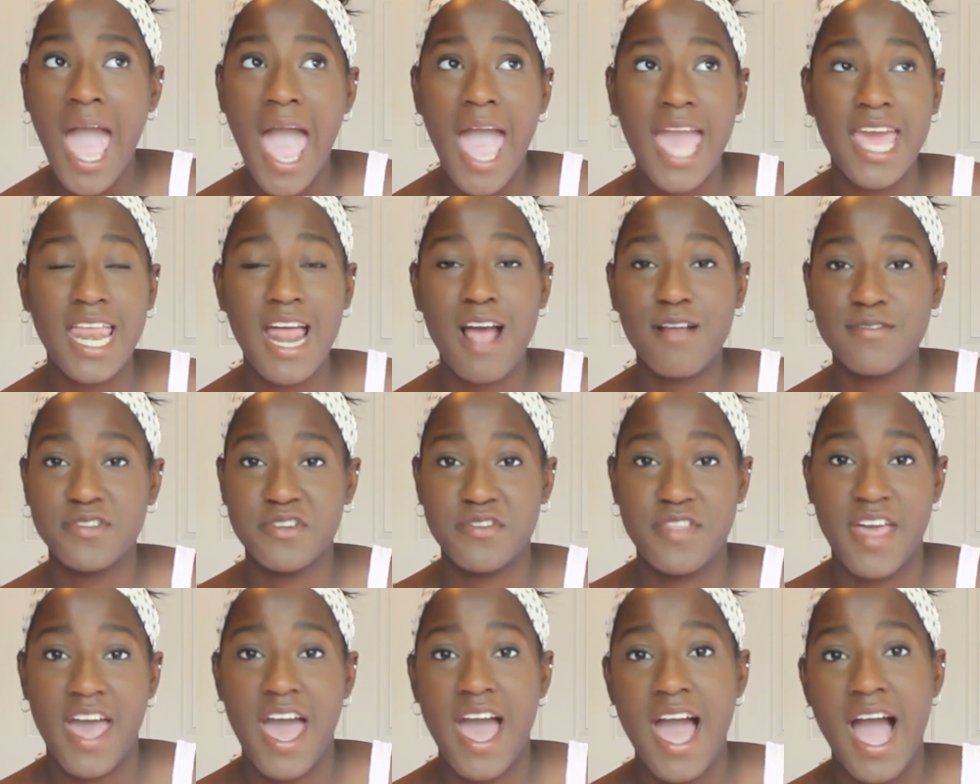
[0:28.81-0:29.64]
And
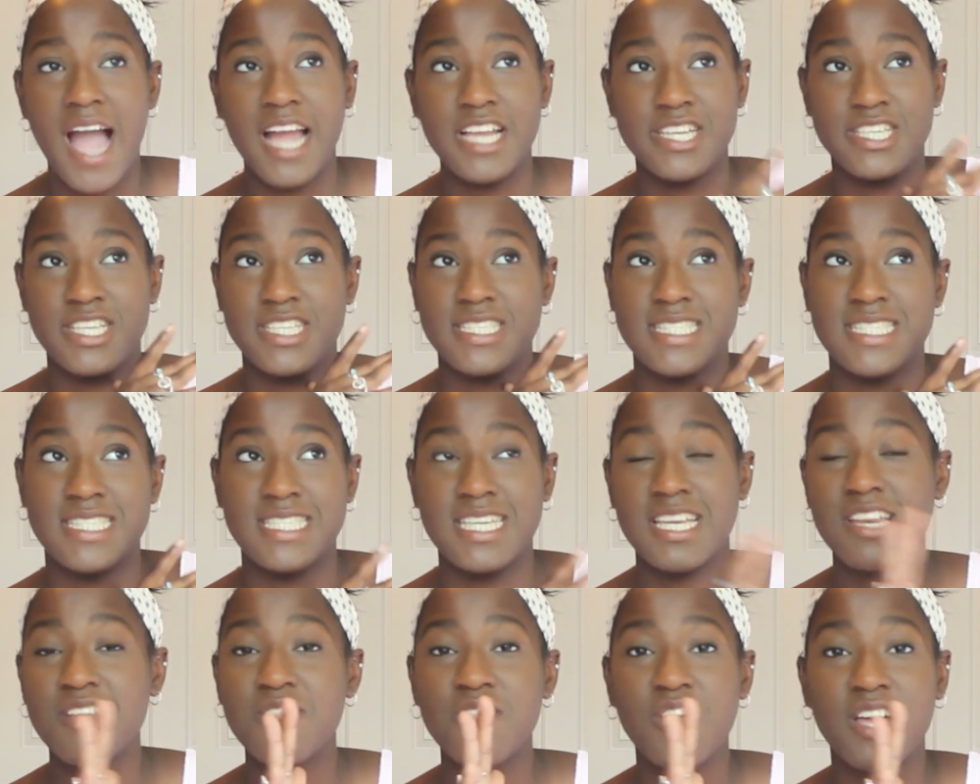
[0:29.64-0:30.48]
after that, I just
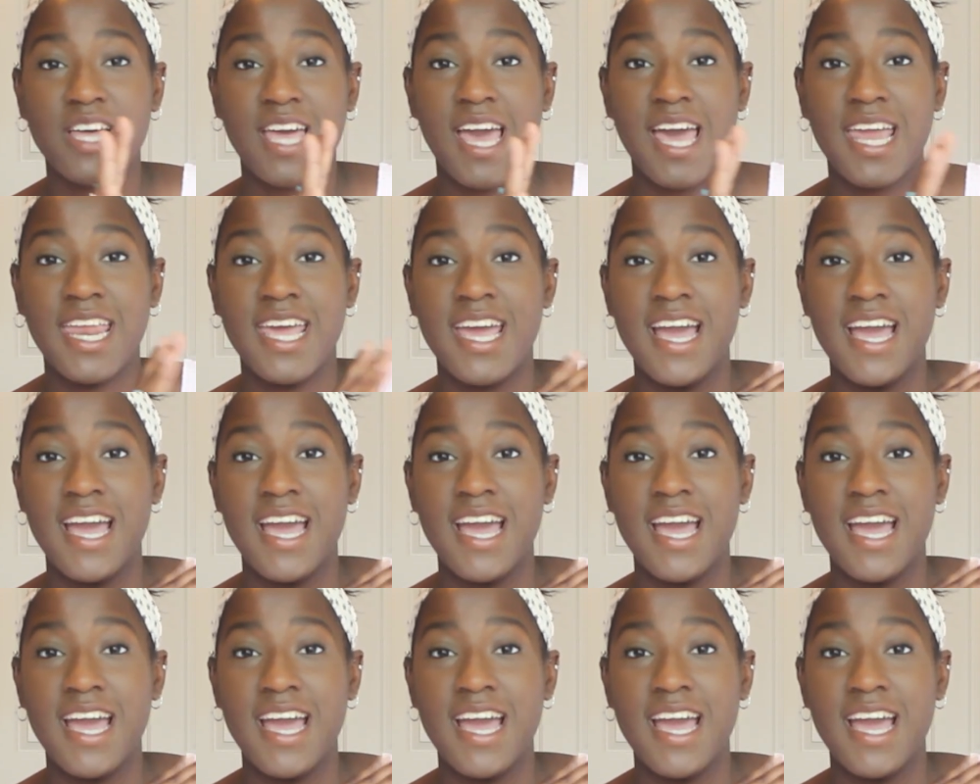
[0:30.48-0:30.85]
didn't look at